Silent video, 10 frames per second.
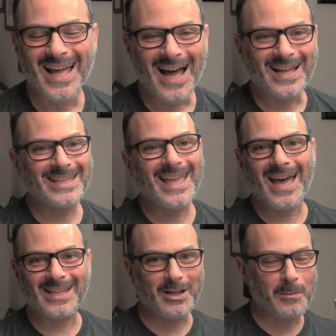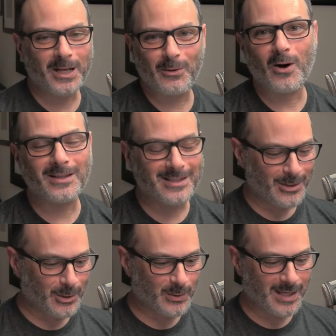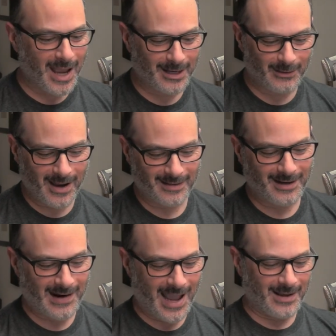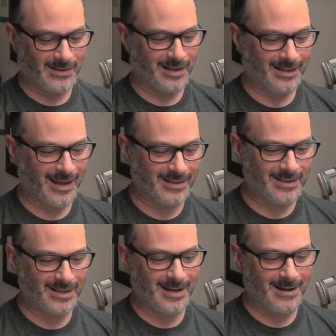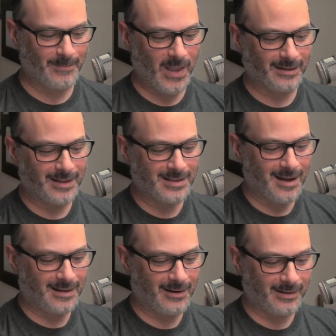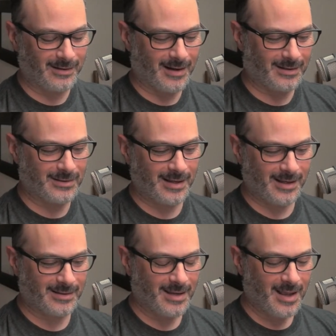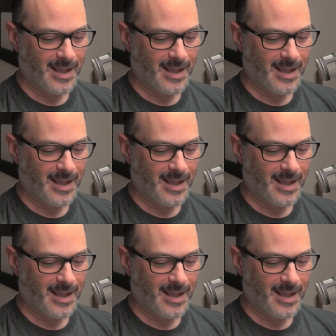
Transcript: uh, yeah, nobody wants nudes hanging around their house, I guess. Uh, at least not here in the United States.